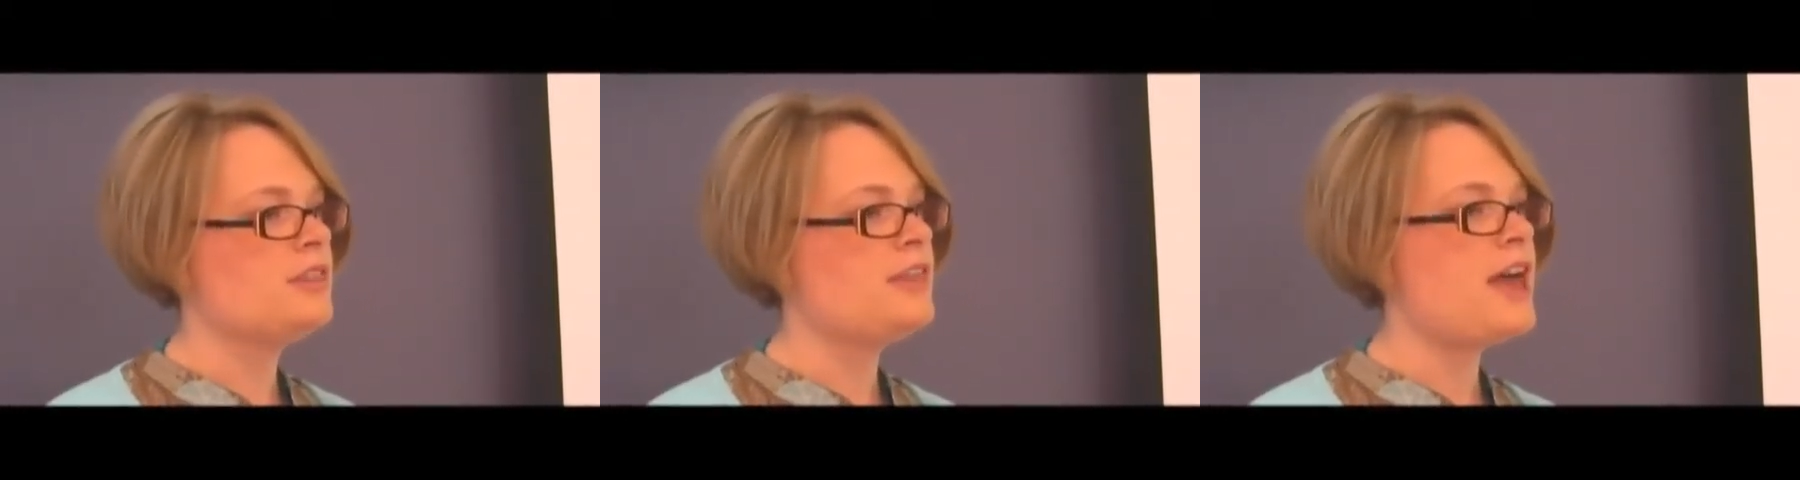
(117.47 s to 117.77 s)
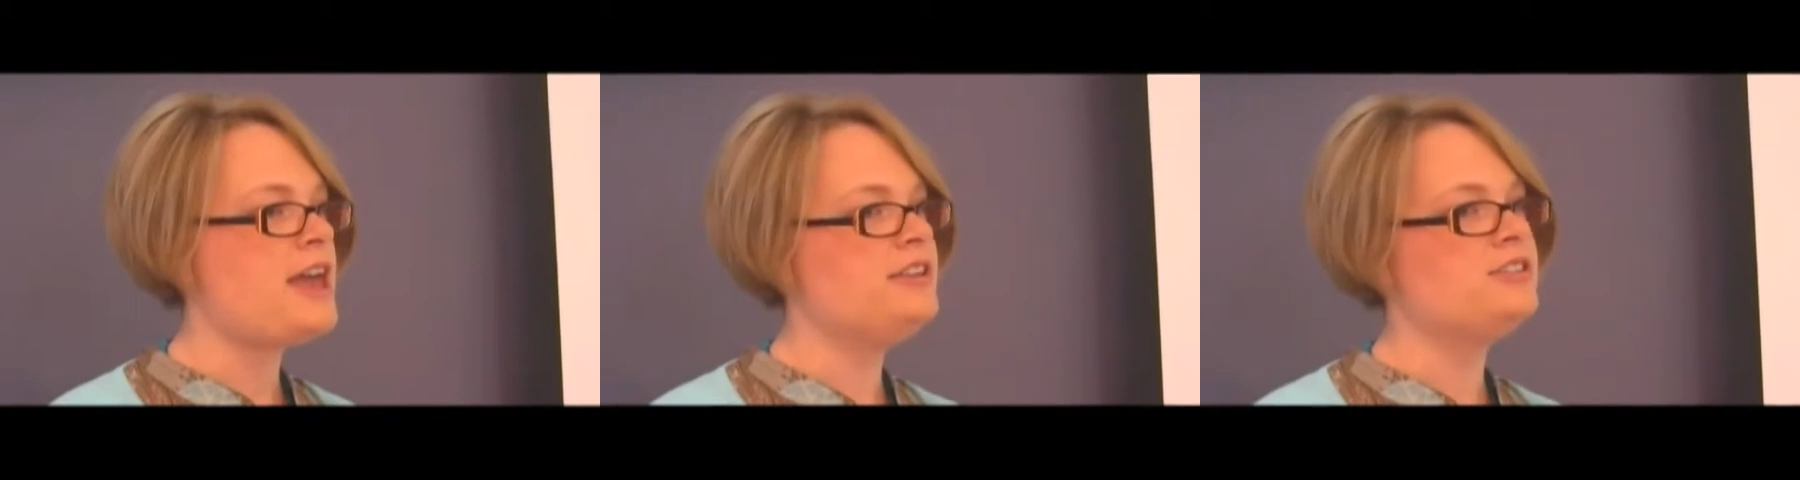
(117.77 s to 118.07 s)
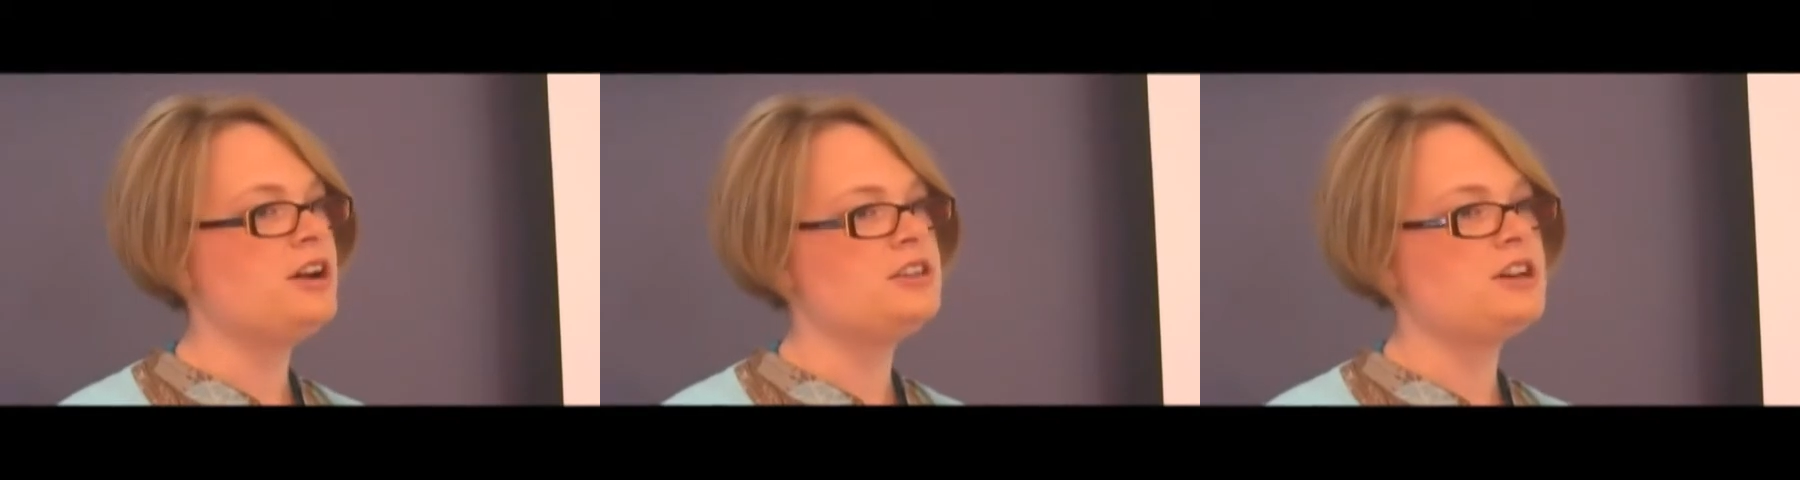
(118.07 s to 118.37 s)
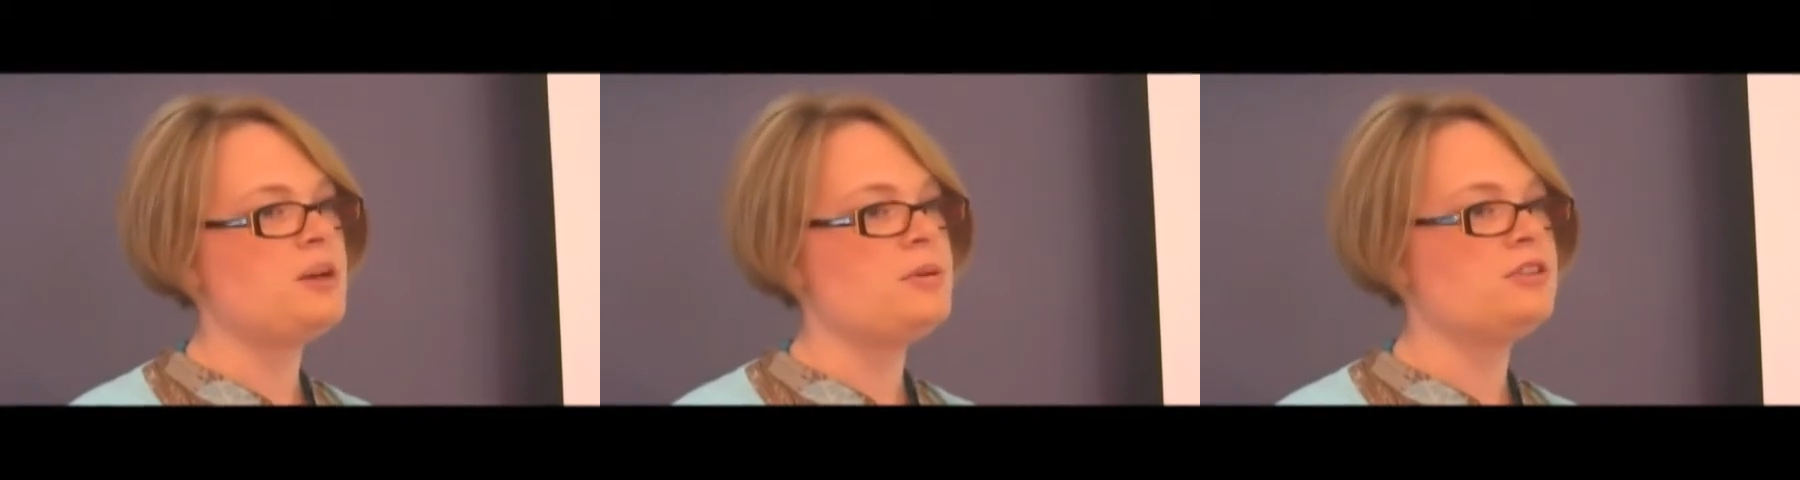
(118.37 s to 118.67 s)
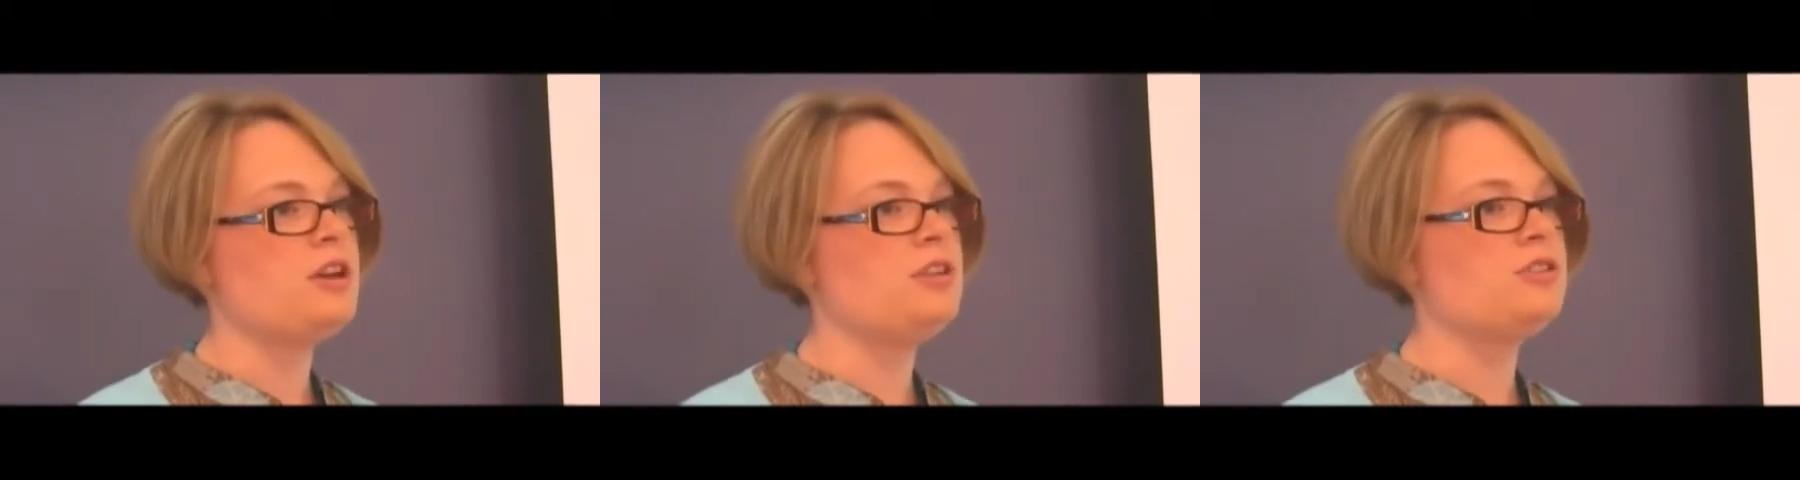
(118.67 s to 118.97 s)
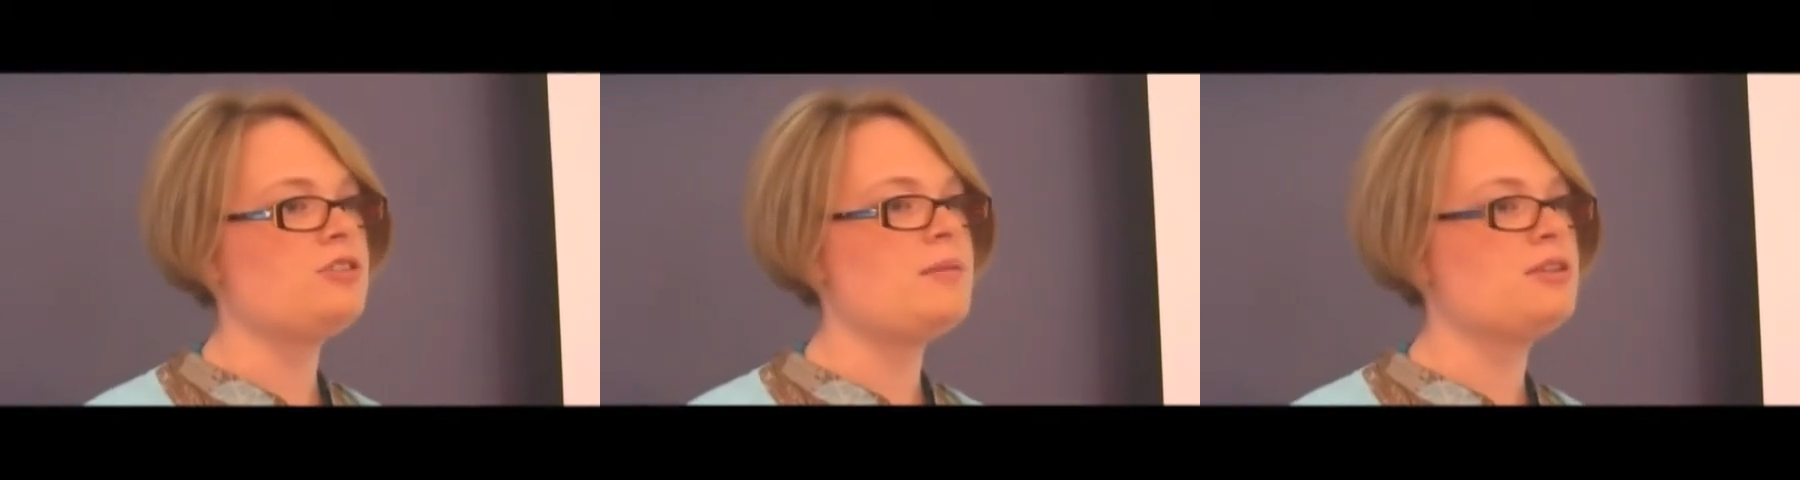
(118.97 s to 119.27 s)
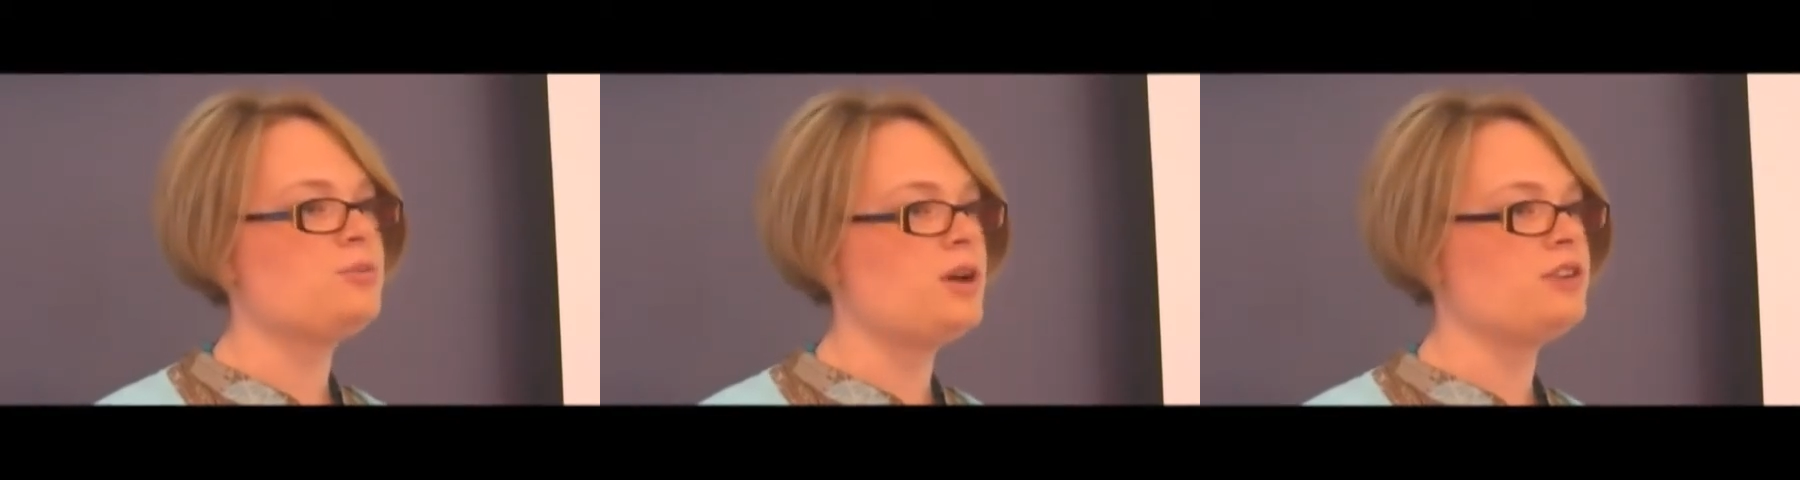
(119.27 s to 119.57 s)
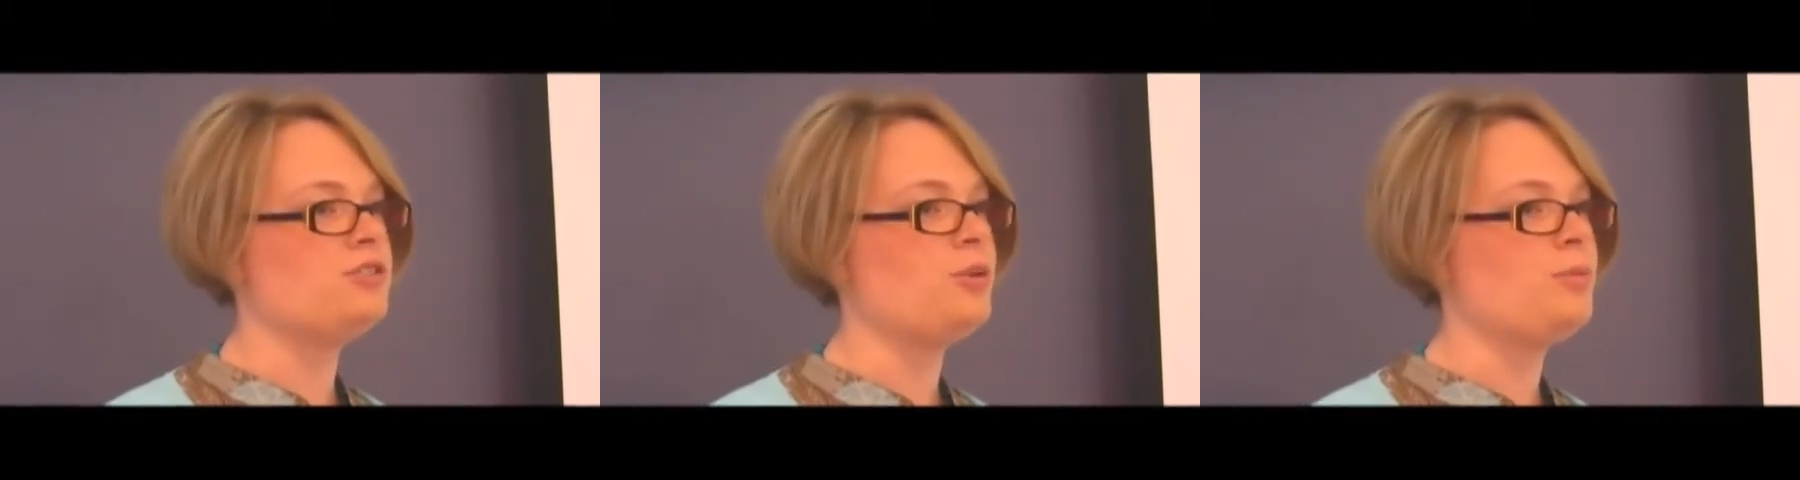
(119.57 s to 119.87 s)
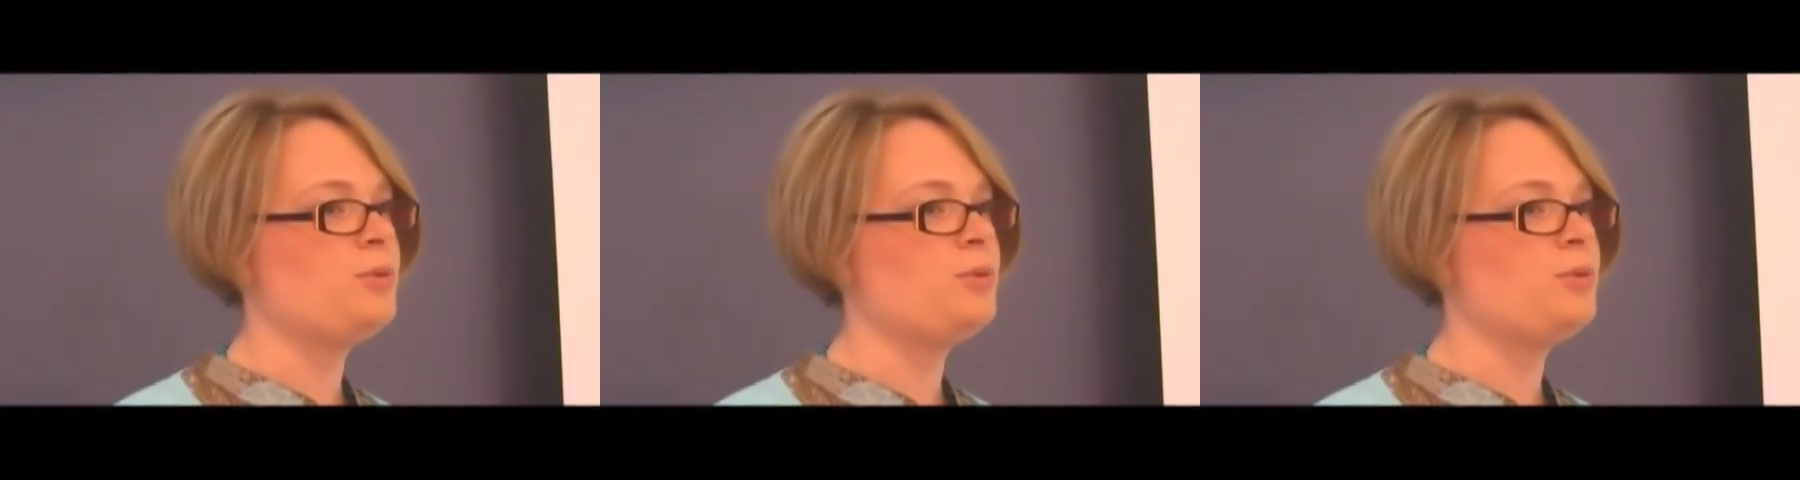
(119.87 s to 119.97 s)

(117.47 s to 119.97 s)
There he started up his own ceramics workshop,